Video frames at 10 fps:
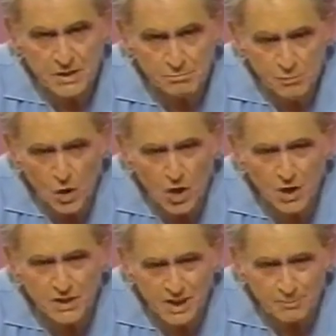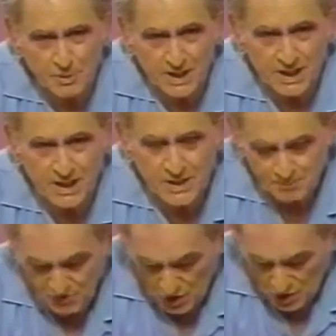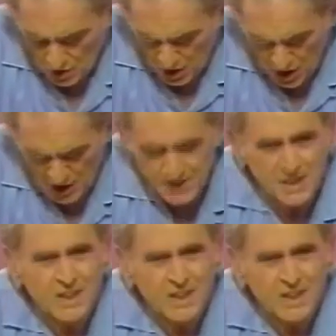more deliberately on